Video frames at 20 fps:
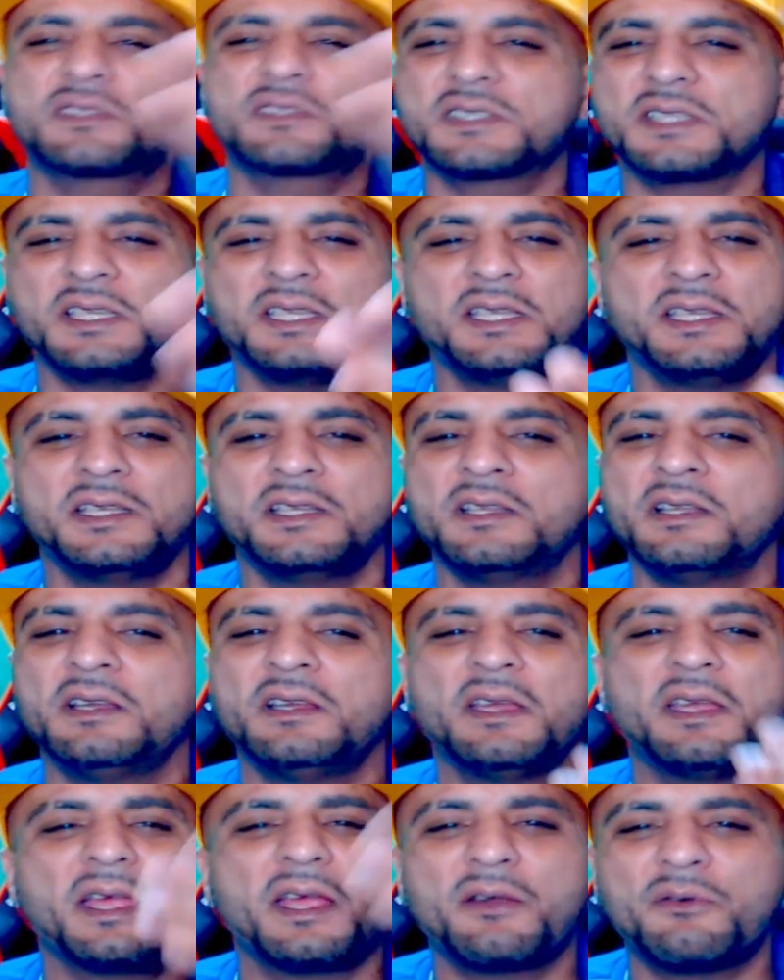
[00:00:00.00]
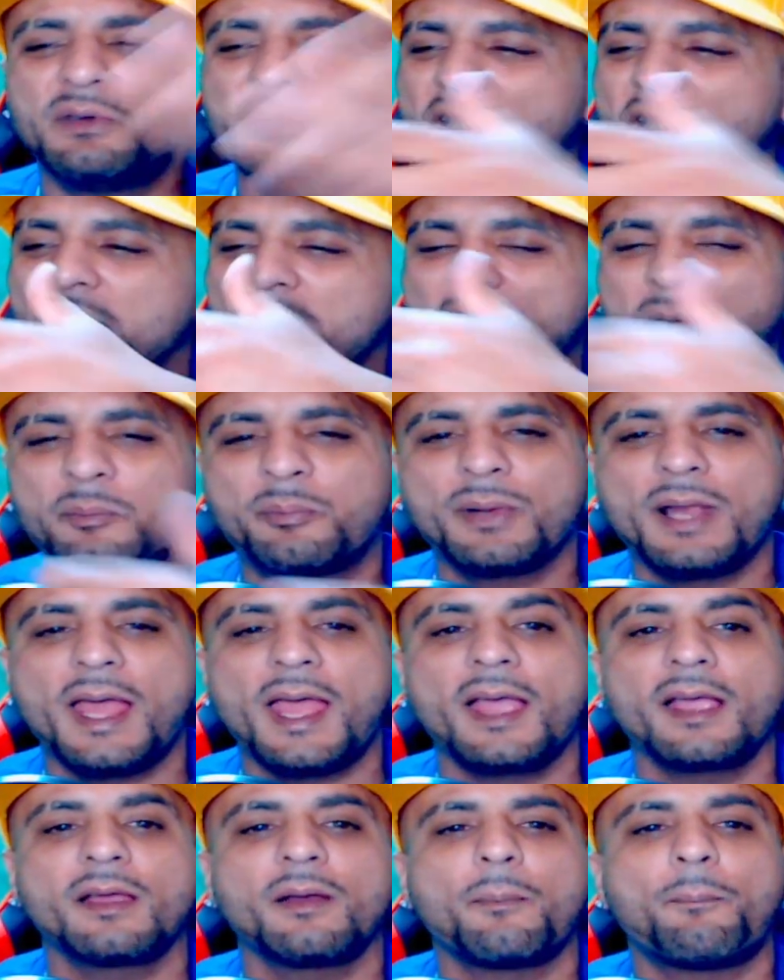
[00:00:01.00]
scene, everything black.
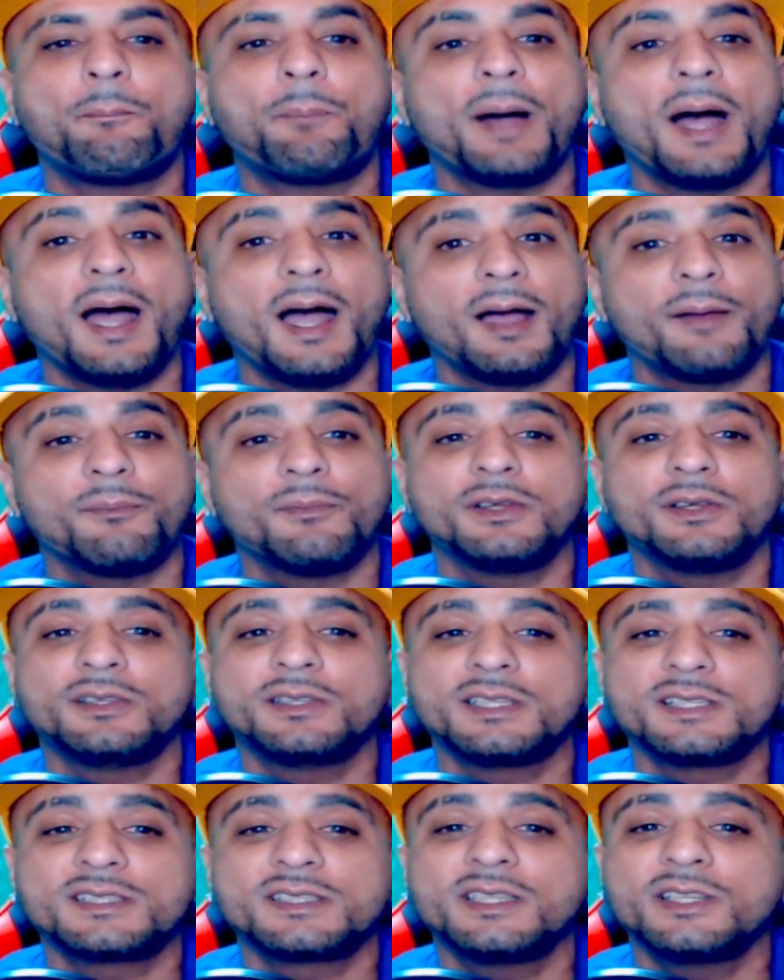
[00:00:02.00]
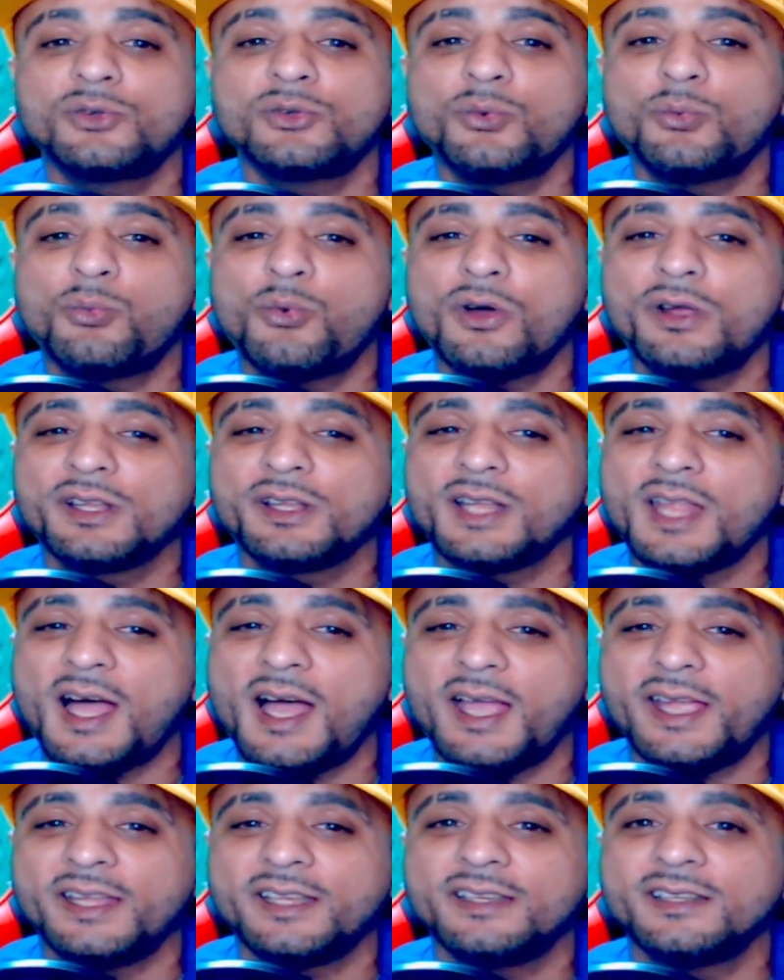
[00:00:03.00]
Pop, this little one
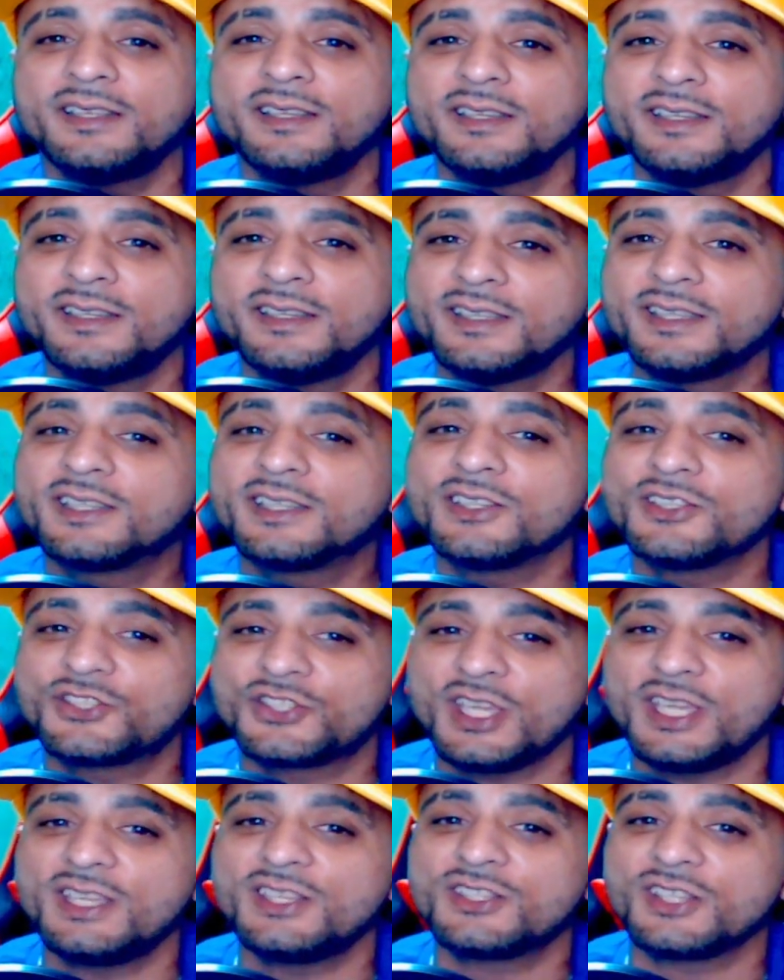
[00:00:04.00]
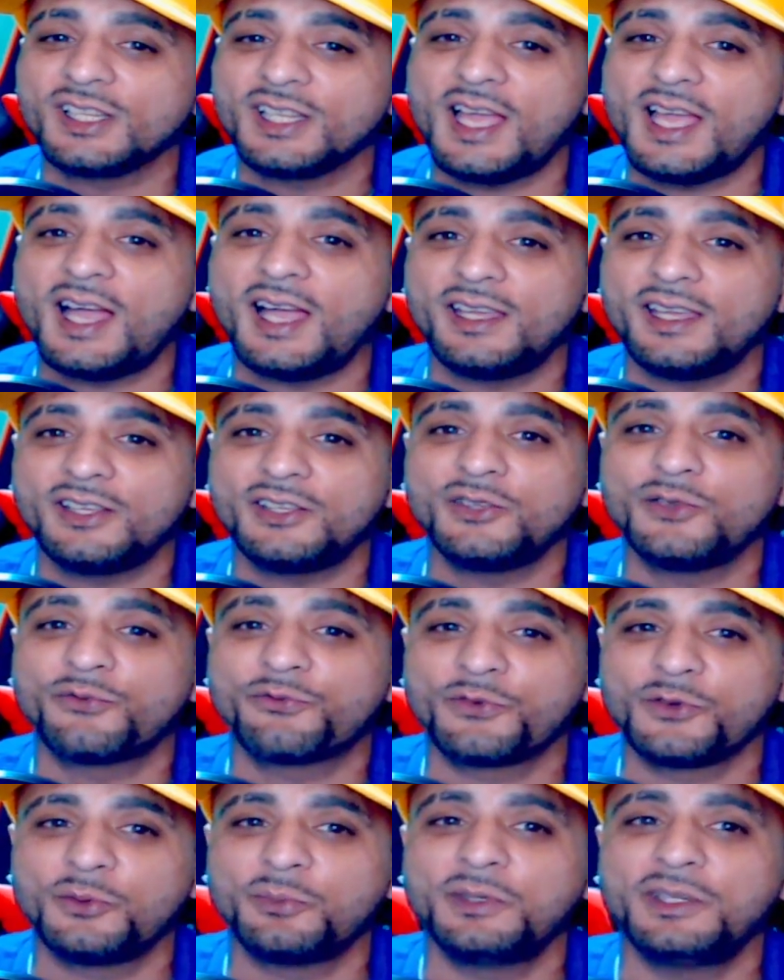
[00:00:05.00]
line could change a lot. You
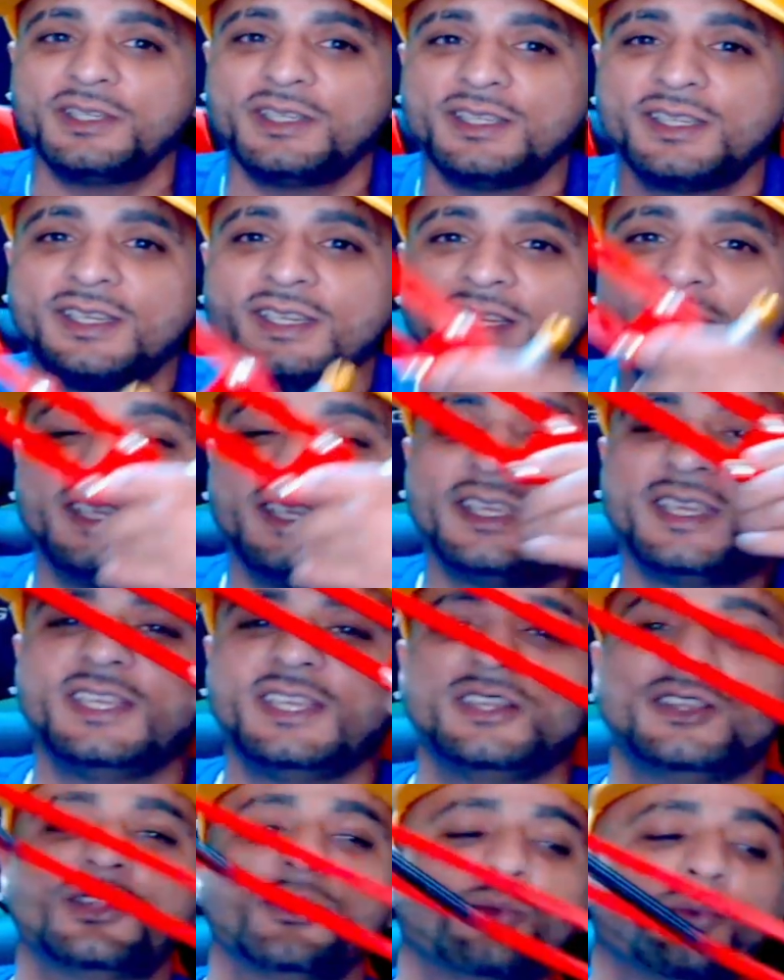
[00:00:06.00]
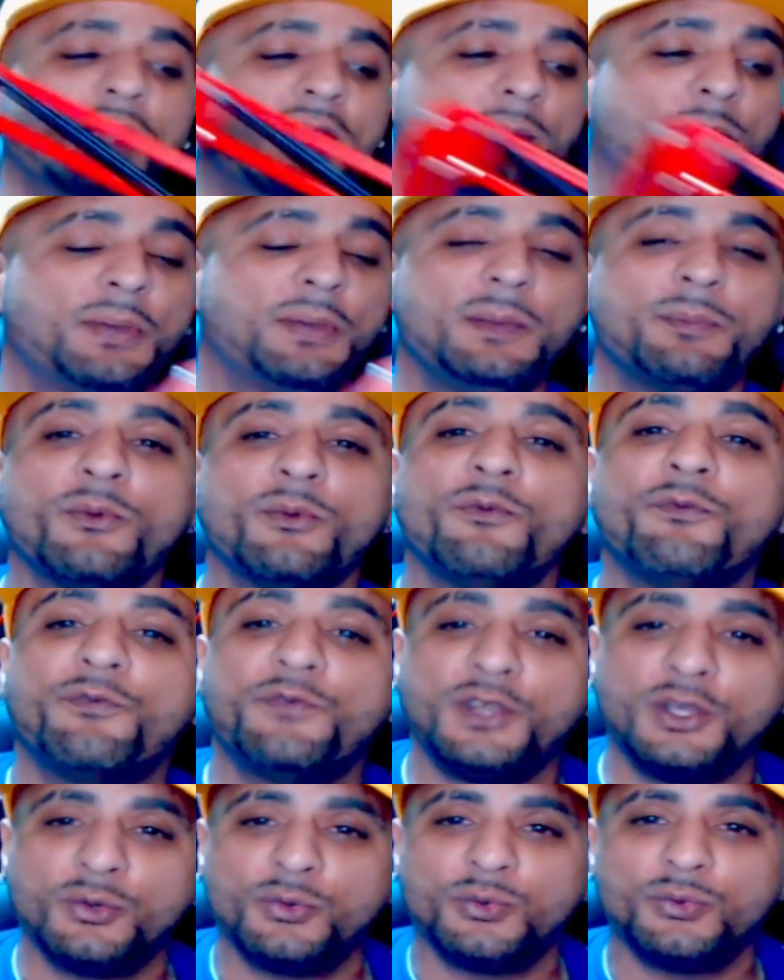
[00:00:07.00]
feel me? In the way people
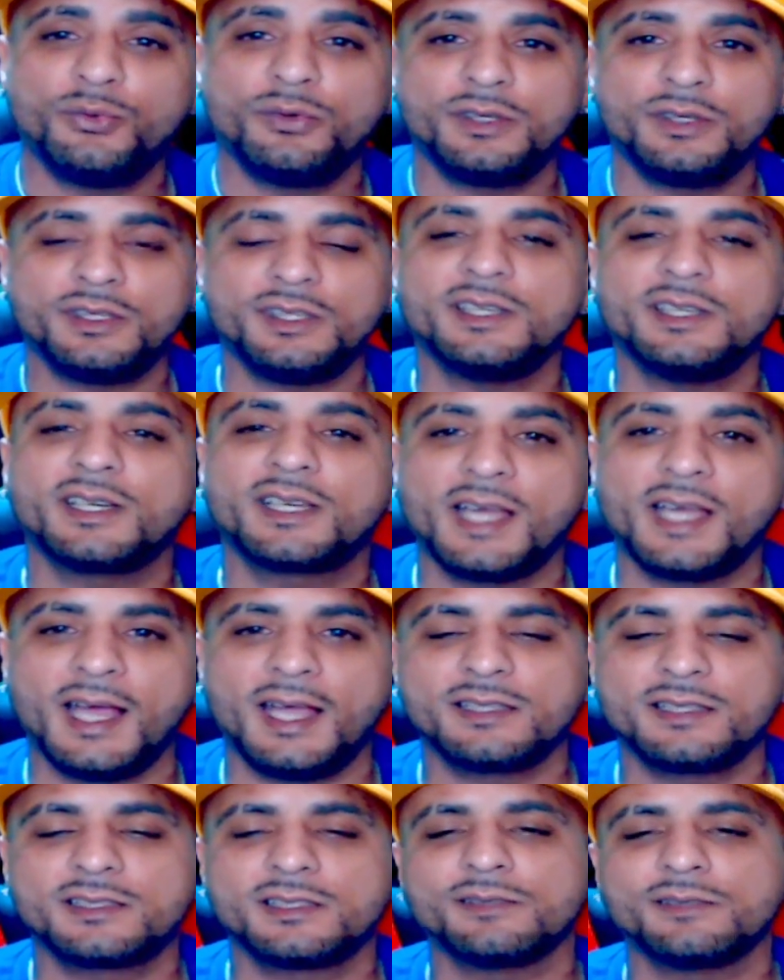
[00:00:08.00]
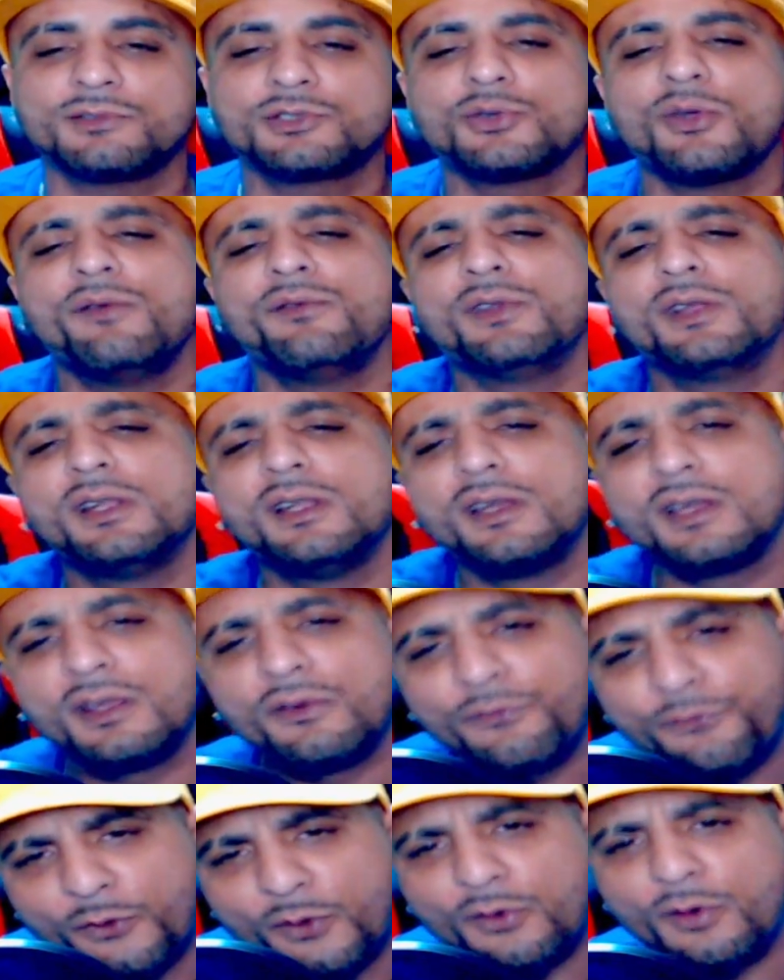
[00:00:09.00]
view your content. So if you're looking
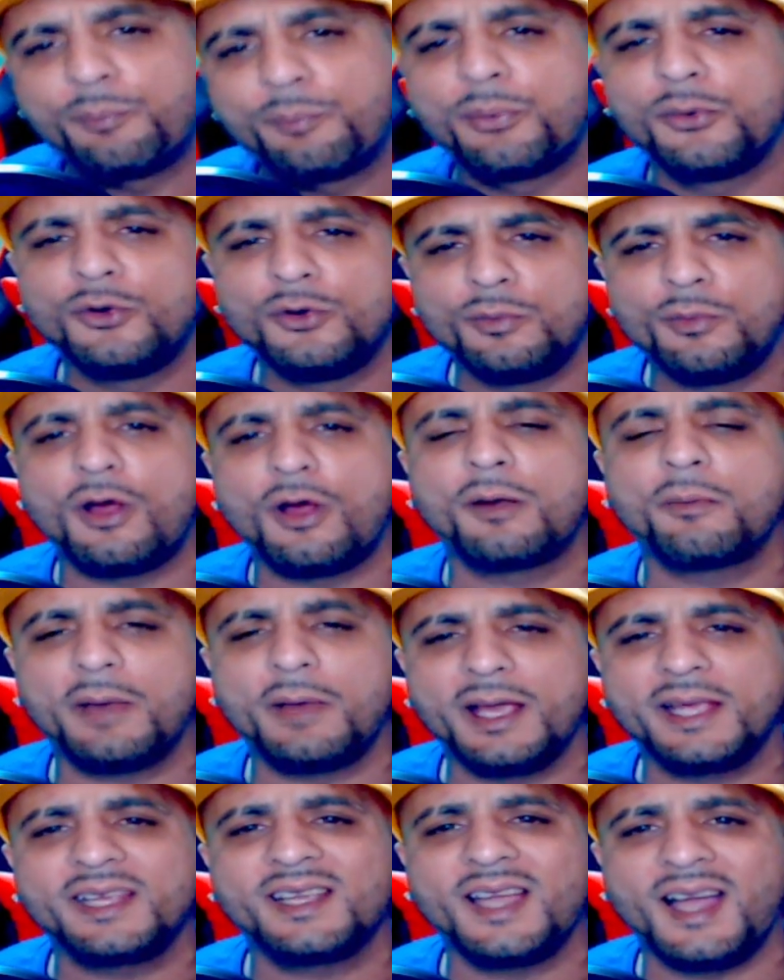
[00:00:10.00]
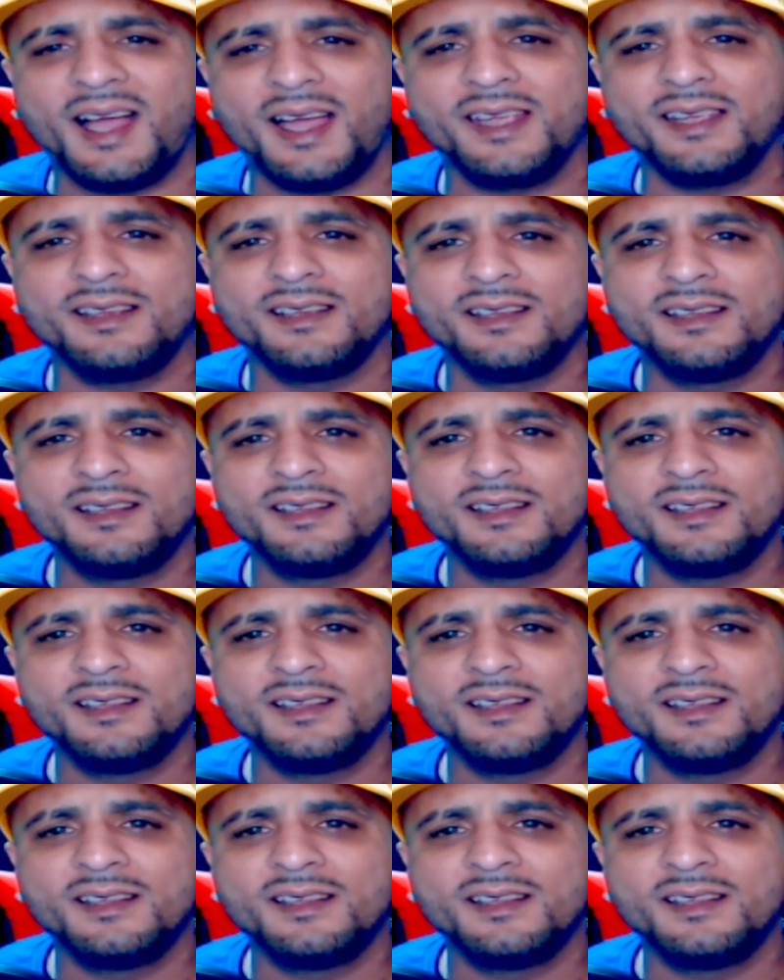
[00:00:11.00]
for a boom arm, my guy,